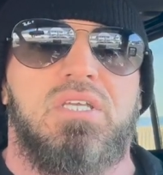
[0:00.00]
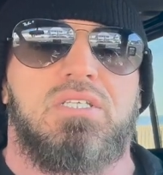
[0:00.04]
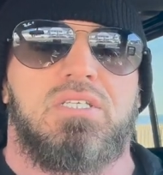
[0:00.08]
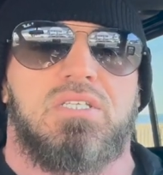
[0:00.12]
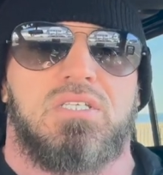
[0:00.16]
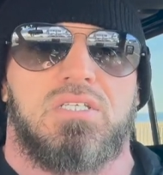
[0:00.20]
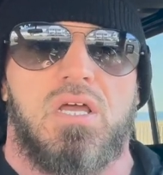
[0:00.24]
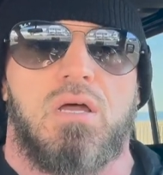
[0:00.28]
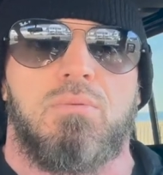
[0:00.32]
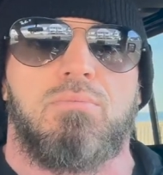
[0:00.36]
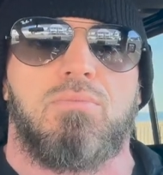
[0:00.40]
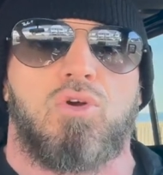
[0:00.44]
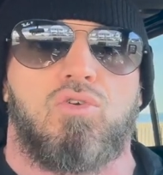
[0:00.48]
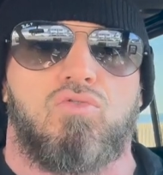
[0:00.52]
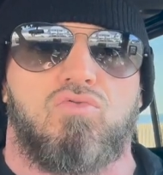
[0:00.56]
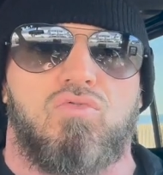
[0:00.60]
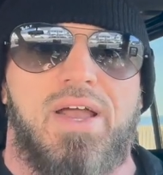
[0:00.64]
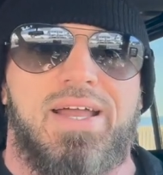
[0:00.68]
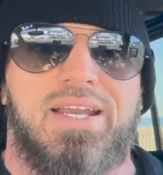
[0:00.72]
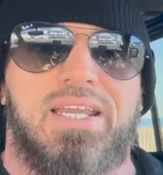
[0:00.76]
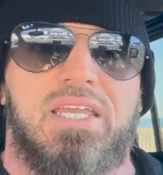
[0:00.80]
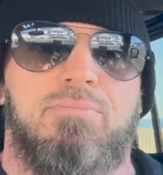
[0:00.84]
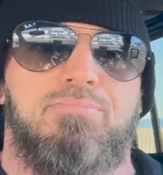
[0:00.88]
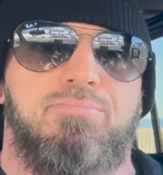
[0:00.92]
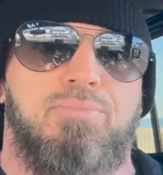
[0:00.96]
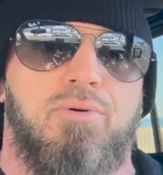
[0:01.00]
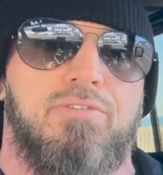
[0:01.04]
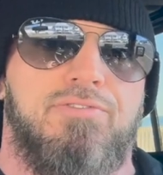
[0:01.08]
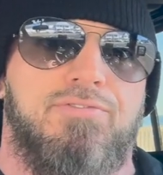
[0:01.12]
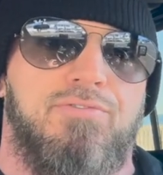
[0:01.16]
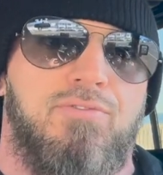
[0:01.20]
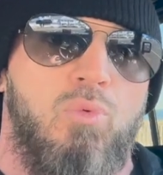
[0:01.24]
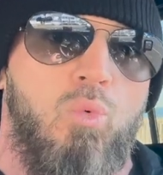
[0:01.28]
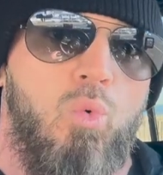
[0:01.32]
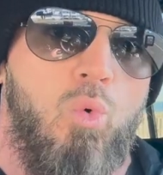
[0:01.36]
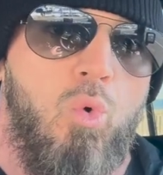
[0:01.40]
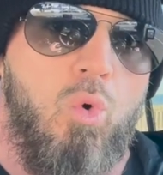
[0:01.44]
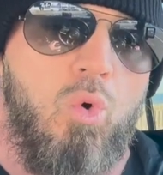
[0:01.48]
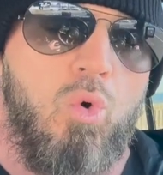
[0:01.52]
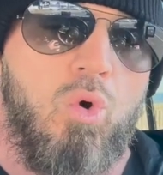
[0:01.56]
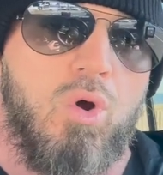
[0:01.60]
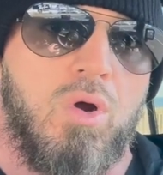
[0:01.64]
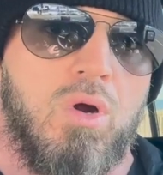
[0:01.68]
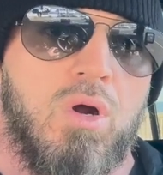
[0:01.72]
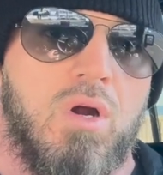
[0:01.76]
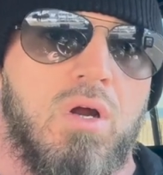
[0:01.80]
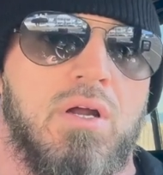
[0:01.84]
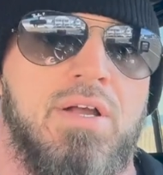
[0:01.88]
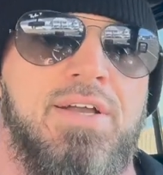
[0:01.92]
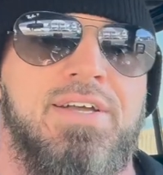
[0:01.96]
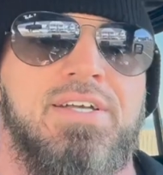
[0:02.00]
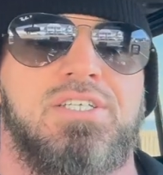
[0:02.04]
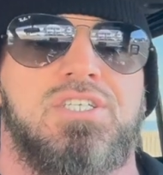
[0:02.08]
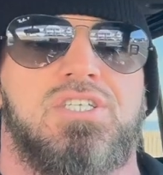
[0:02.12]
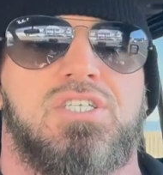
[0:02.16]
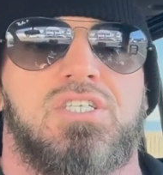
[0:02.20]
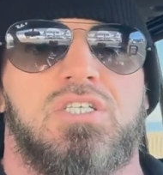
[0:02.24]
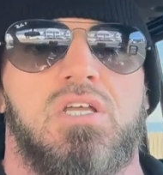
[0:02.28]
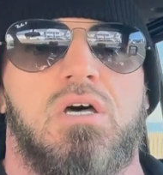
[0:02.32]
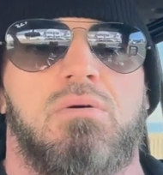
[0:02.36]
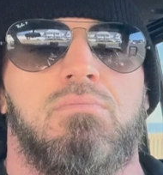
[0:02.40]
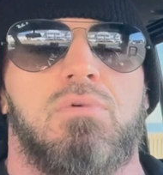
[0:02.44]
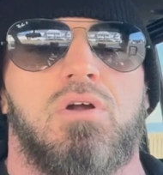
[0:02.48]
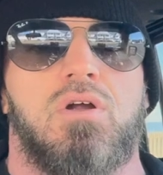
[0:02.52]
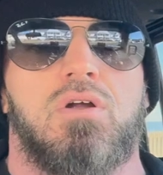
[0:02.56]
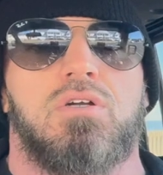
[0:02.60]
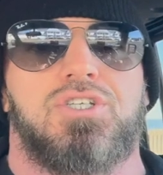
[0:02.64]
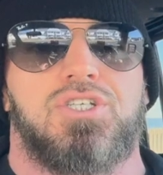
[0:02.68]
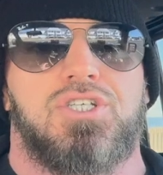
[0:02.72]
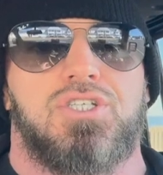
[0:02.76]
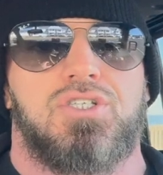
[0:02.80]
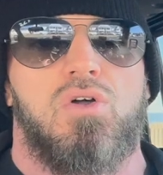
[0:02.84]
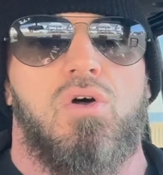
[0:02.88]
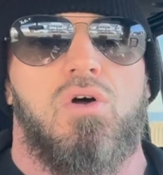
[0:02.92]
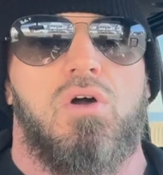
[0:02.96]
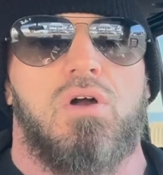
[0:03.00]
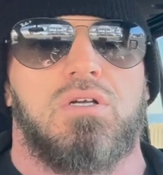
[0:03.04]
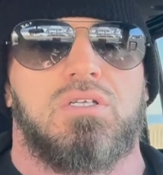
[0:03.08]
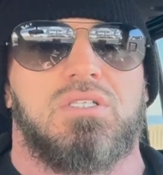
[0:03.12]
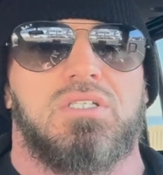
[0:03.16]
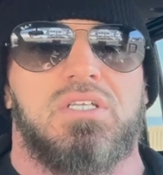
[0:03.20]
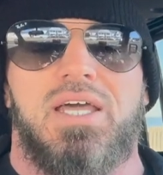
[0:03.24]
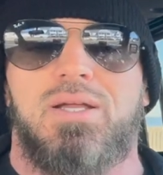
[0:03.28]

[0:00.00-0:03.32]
summer ready before summer starts.